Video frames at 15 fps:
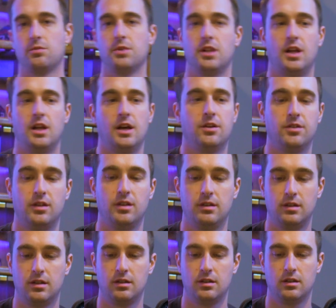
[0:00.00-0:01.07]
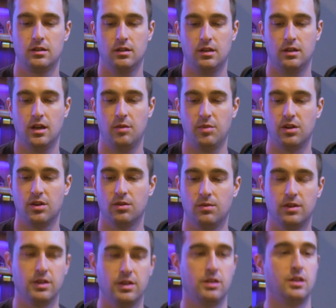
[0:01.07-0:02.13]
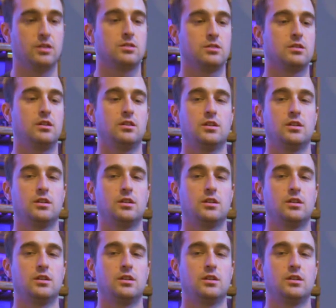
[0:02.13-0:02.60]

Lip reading: rely on it, get a better one than this.